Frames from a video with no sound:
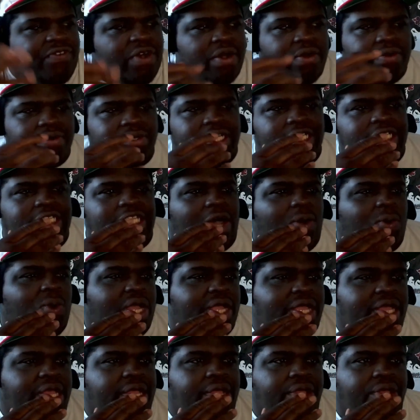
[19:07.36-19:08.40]
phone is not
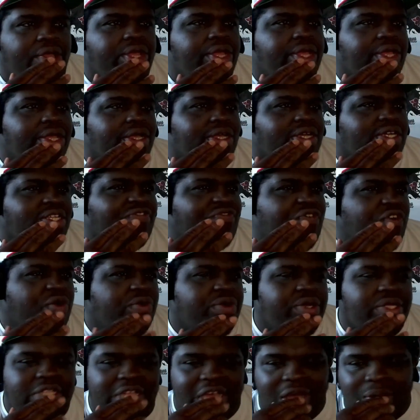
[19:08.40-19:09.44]
working. The
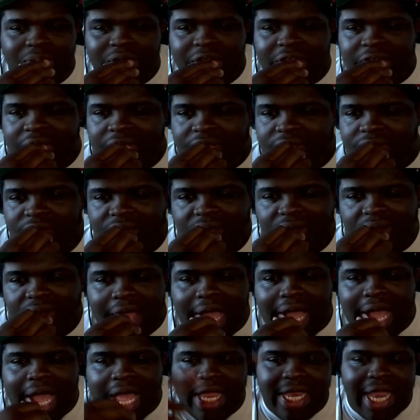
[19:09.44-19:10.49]
phone is not working.
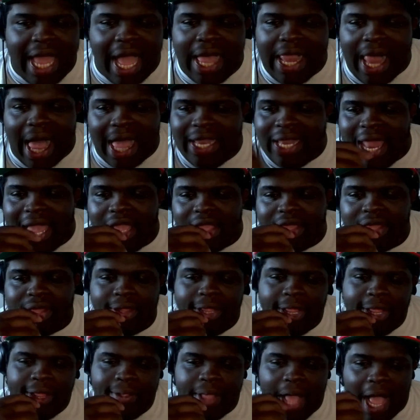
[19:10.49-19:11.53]
And I
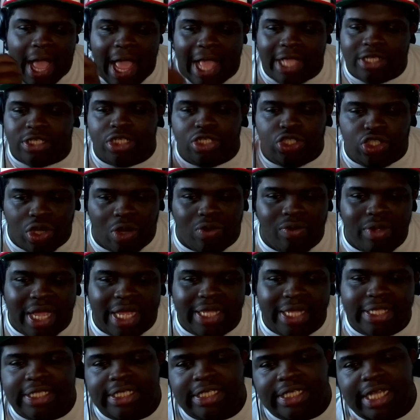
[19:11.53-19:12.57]
actually don't
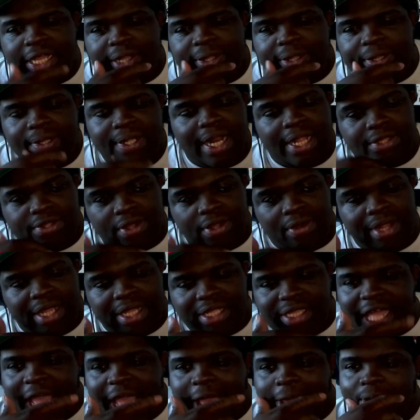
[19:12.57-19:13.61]
hate this angle, and I don't
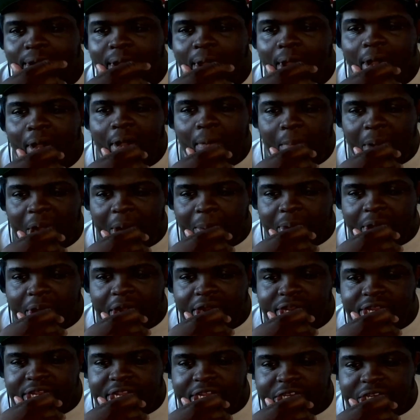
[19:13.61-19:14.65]
hate that, but I'm
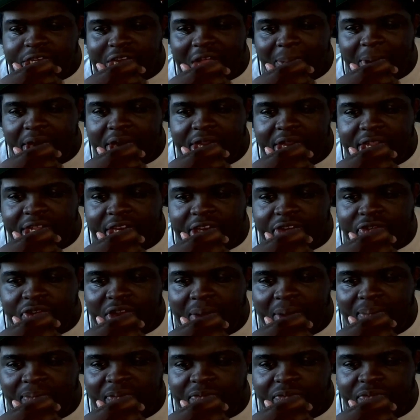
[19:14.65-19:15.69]
gonna need to
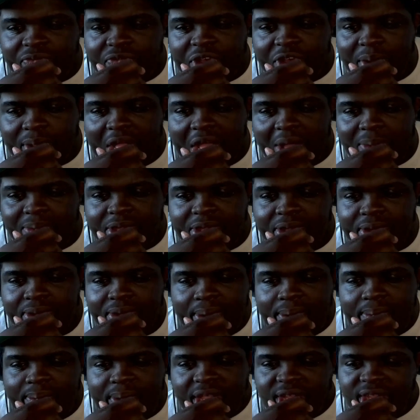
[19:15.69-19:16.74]
stream from Streamlabs
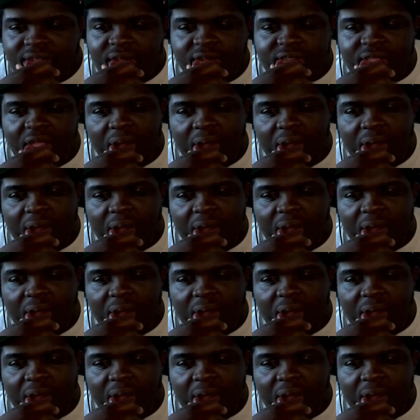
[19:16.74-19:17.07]
because